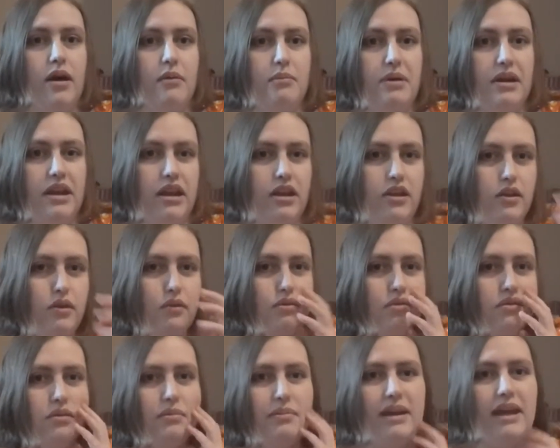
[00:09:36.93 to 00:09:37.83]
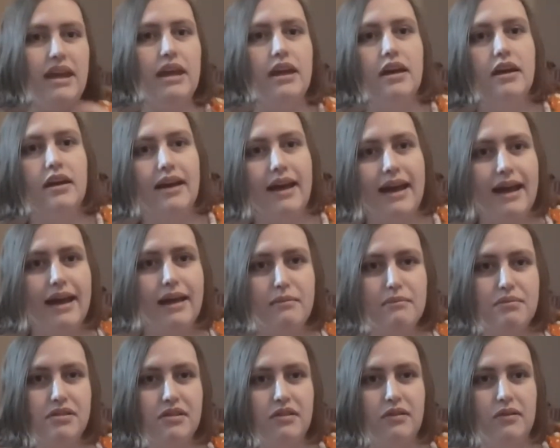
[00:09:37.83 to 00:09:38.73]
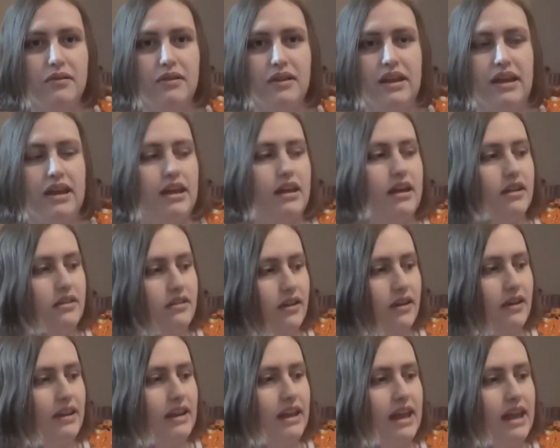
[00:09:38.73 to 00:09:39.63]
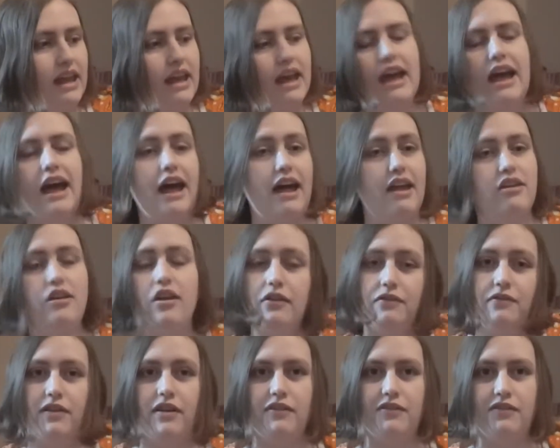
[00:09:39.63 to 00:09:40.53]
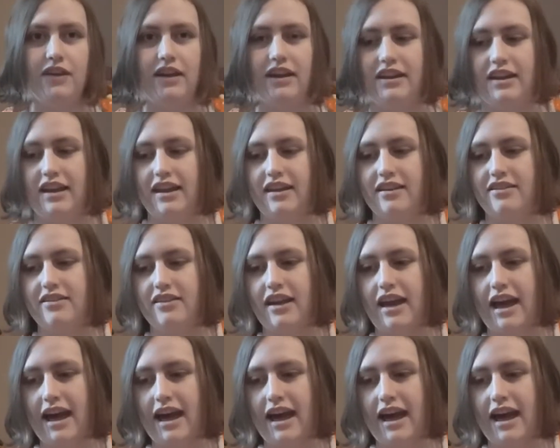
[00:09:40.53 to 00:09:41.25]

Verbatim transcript: but it used to be absolutely tiny and nothing fit in it,